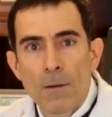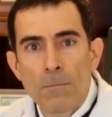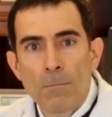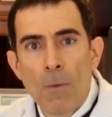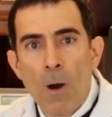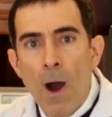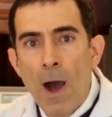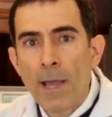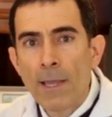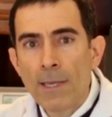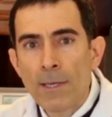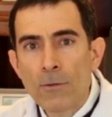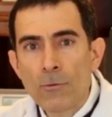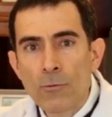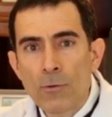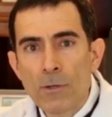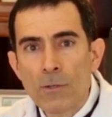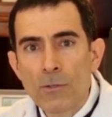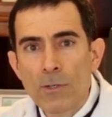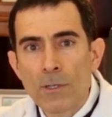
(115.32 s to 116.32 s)
My
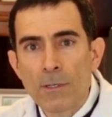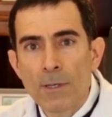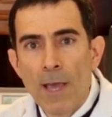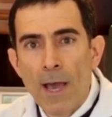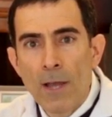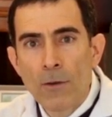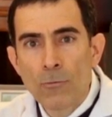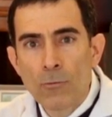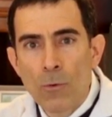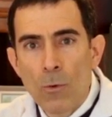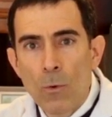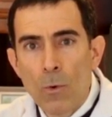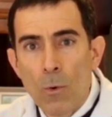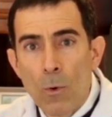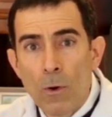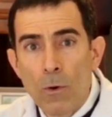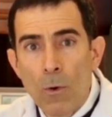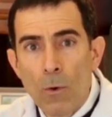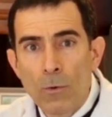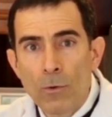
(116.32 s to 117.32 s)
interest in natural
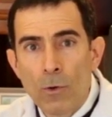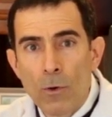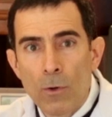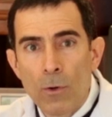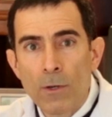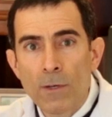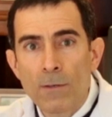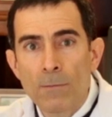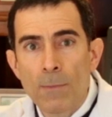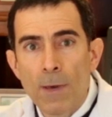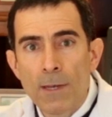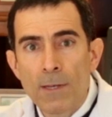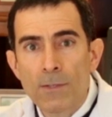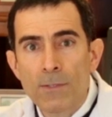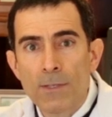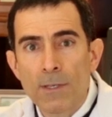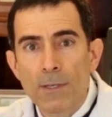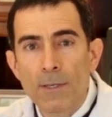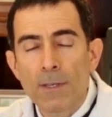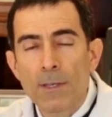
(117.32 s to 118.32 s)
or alternative
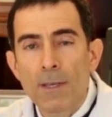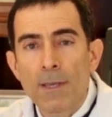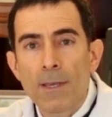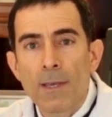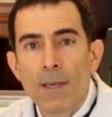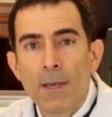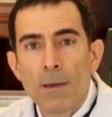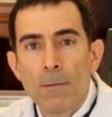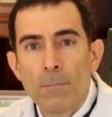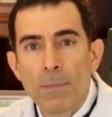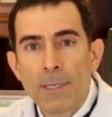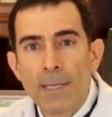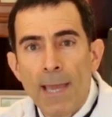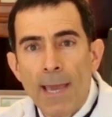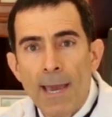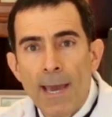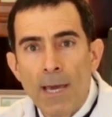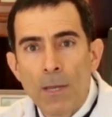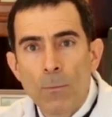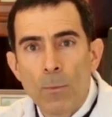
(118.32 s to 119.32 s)
medicine
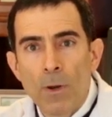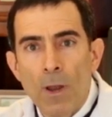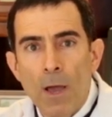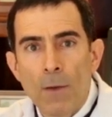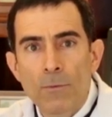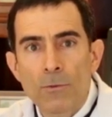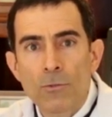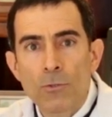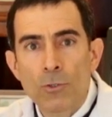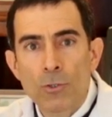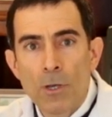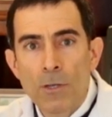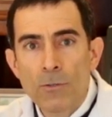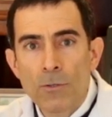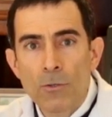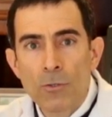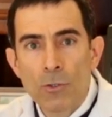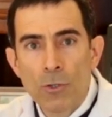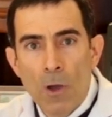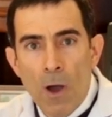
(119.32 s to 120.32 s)
began when I was
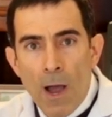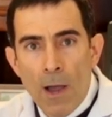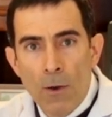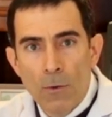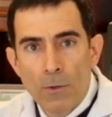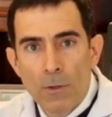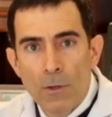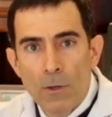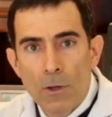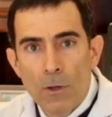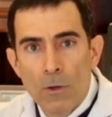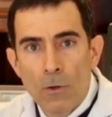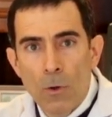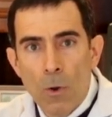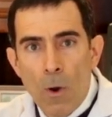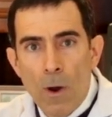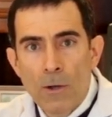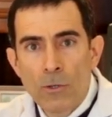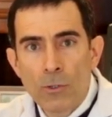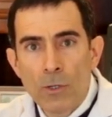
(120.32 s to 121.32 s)
just a child,
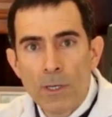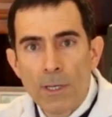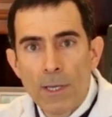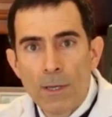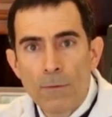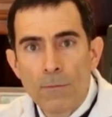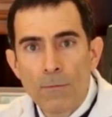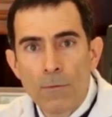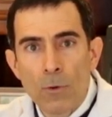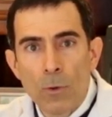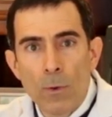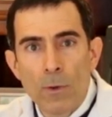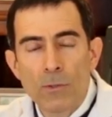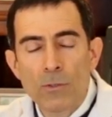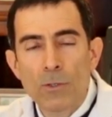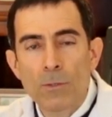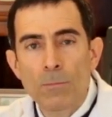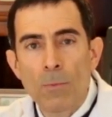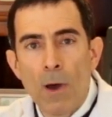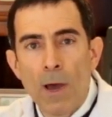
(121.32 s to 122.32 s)
largely
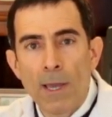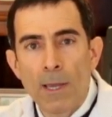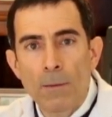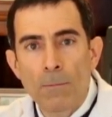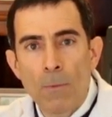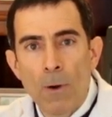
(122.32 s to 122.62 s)
influenced by a